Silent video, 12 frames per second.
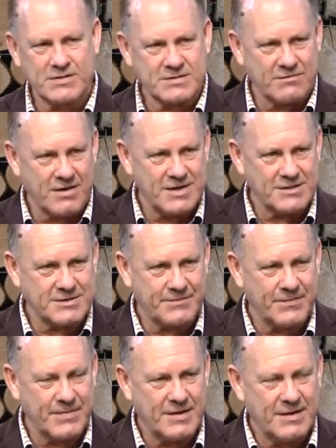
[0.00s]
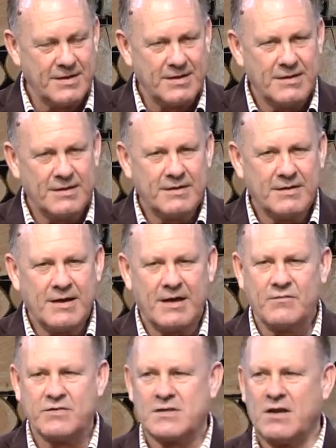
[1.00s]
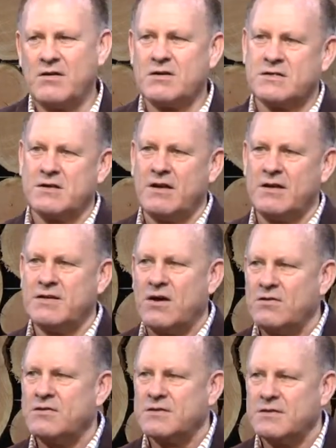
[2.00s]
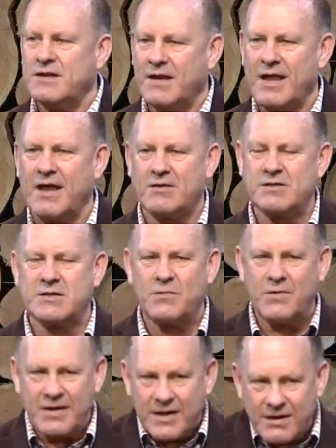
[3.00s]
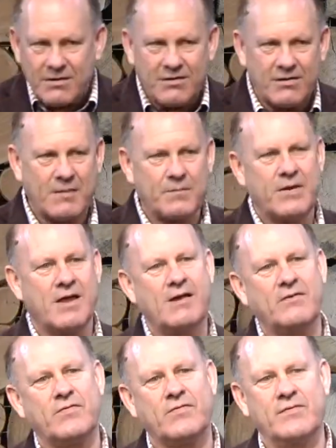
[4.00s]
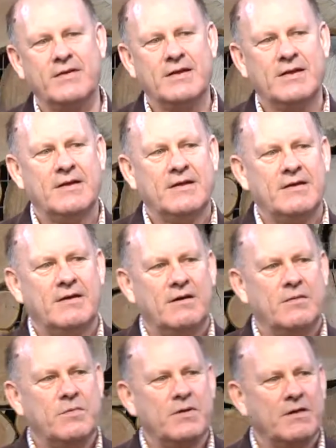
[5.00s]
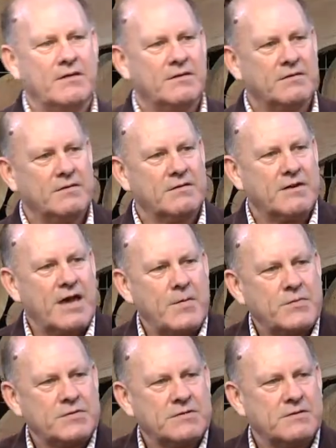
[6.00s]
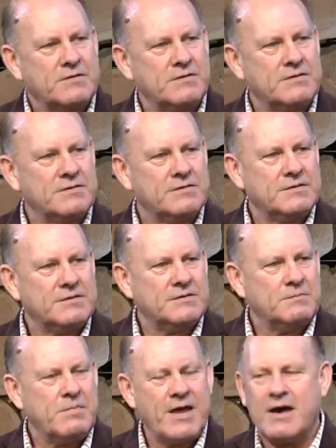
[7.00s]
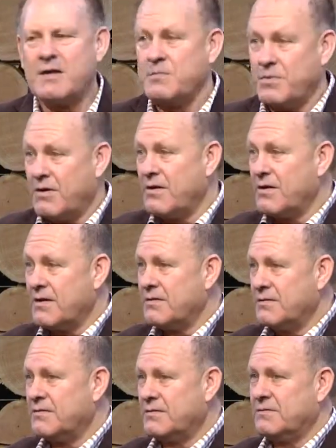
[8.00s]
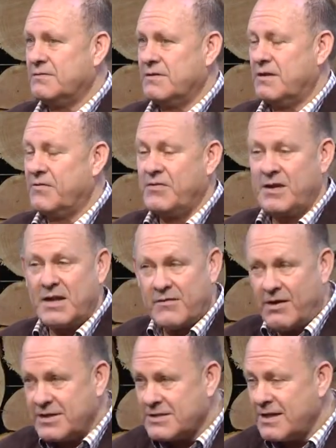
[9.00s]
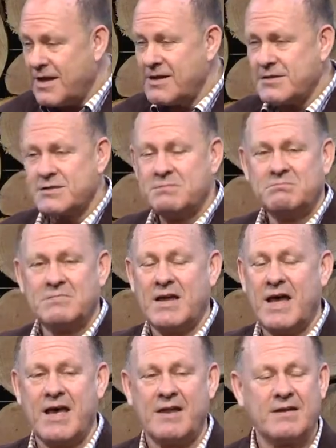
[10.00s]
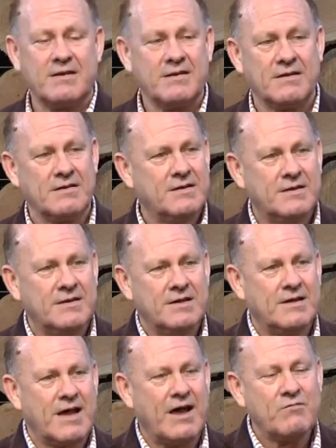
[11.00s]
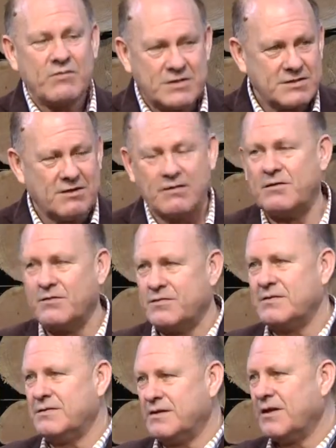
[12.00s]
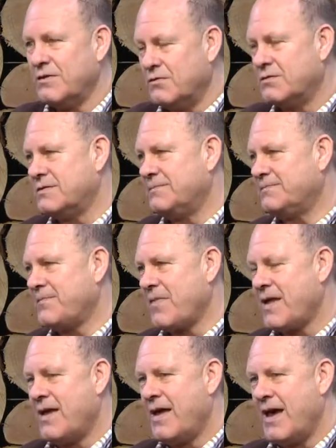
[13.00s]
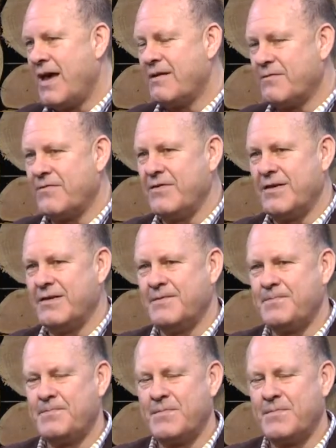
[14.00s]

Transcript: restoration. And for as long as I don't allow someone into that place, I'll be captured and bound by a feeling of isolation and unresolved guilt and fear.